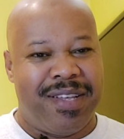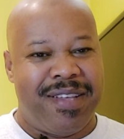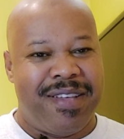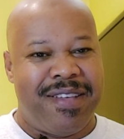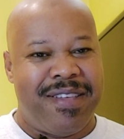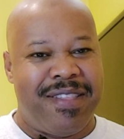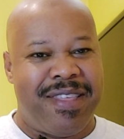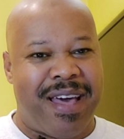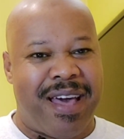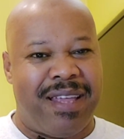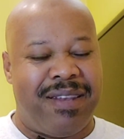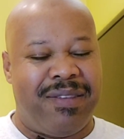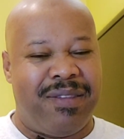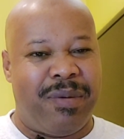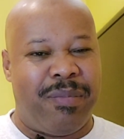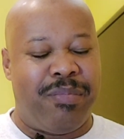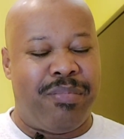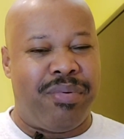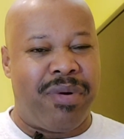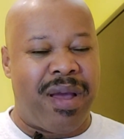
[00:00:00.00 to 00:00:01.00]
that
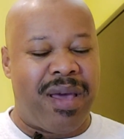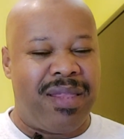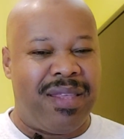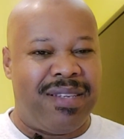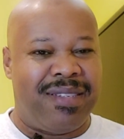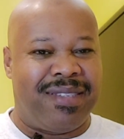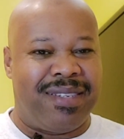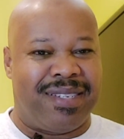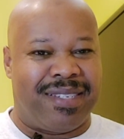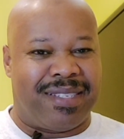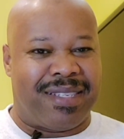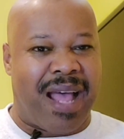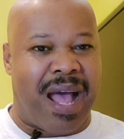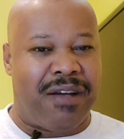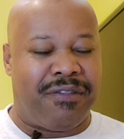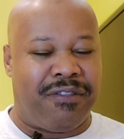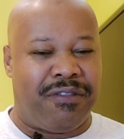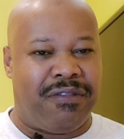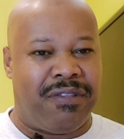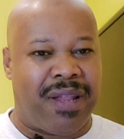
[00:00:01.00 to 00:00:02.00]
the bread is the
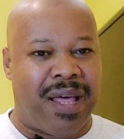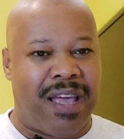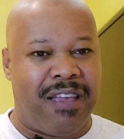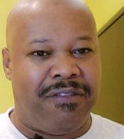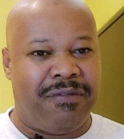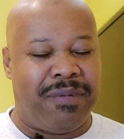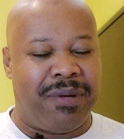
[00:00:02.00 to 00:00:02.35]
staff of life.